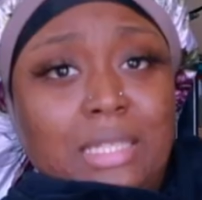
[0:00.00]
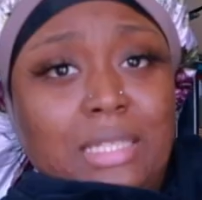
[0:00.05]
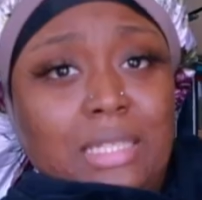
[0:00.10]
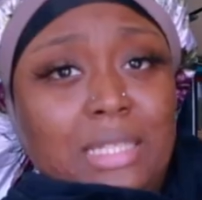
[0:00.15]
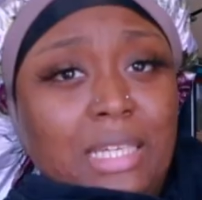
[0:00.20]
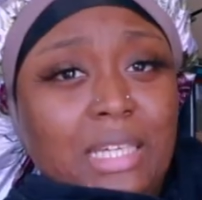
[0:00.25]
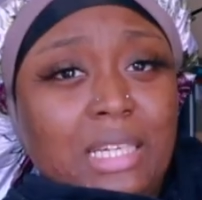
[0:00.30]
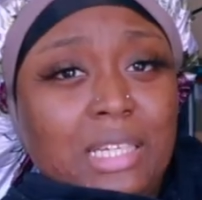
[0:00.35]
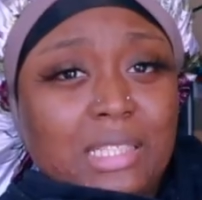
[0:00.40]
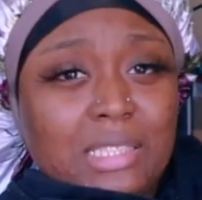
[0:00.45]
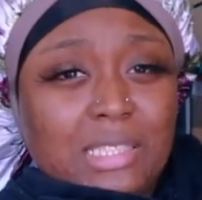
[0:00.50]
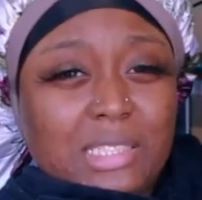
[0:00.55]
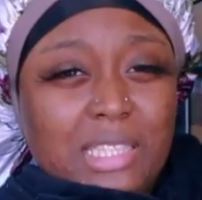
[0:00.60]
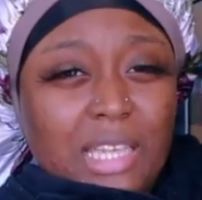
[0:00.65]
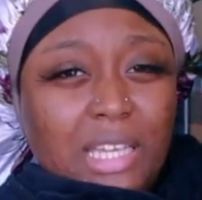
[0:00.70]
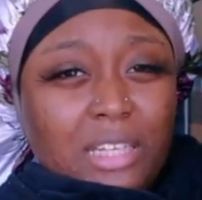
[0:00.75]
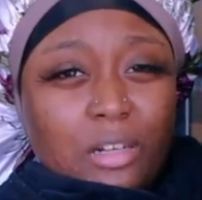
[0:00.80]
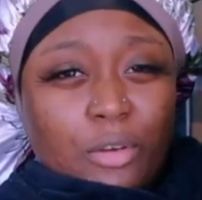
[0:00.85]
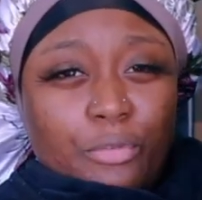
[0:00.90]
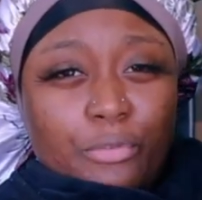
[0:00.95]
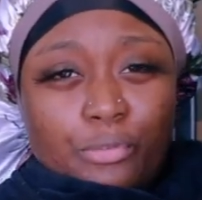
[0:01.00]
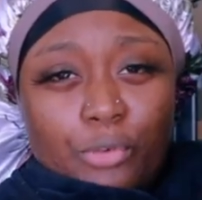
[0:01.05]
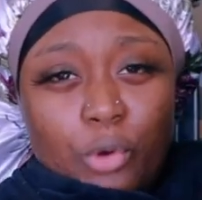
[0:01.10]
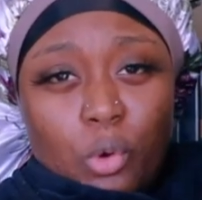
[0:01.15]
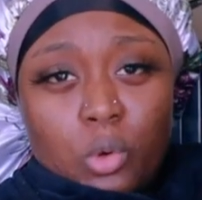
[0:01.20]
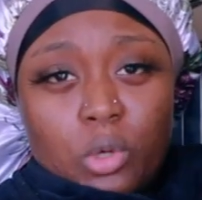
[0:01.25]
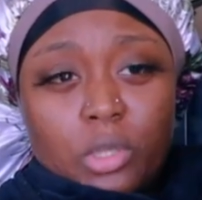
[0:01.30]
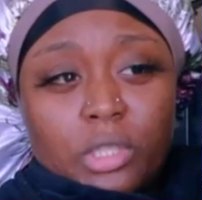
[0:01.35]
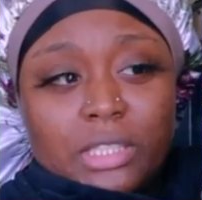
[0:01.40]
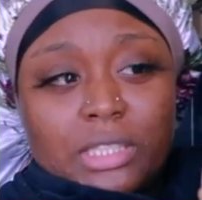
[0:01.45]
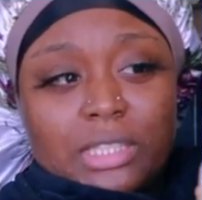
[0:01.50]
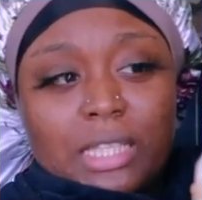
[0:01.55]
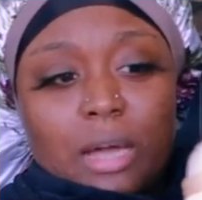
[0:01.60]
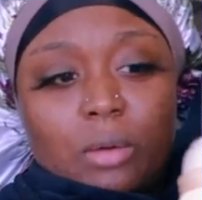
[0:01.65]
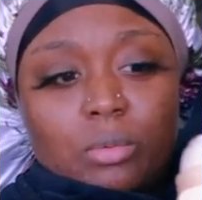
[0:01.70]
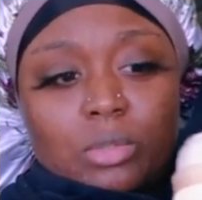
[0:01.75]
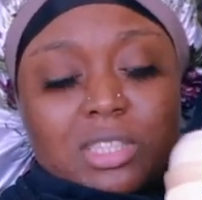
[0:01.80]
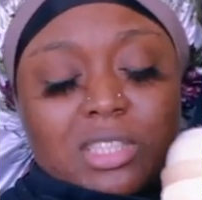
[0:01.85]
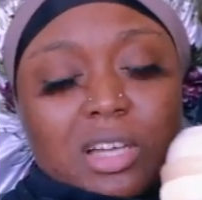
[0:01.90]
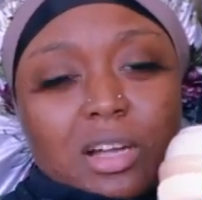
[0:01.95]
these they the fours that
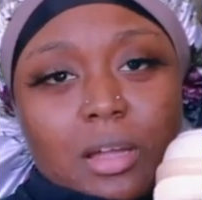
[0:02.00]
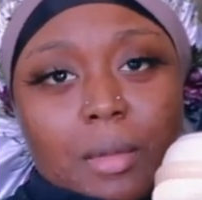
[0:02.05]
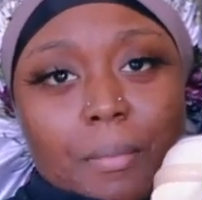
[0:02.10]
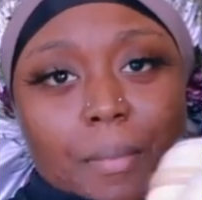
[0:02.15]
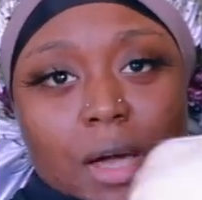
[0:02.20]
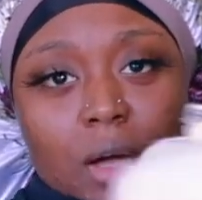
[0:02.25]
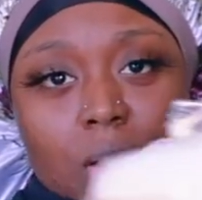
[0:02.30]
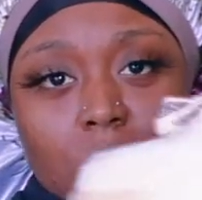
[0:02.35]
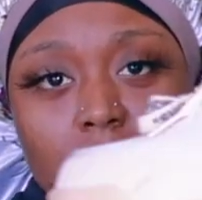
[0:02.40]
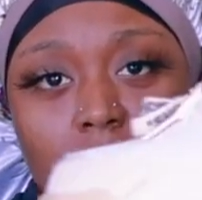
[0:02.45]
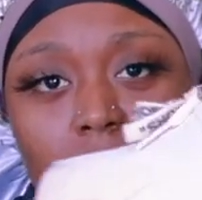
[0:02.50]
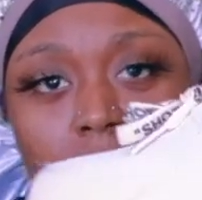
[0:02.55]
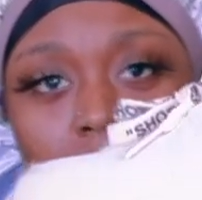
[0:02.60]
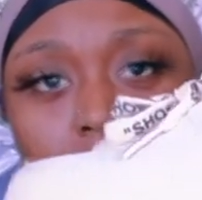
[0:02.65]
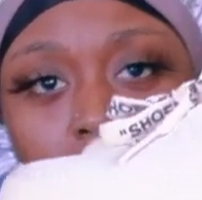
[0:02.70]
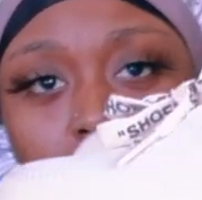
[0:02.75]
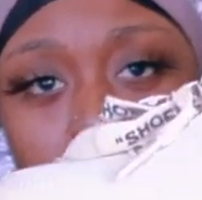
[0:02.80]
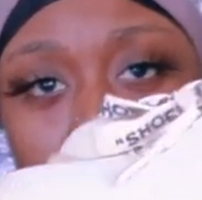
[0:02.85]
I was talking about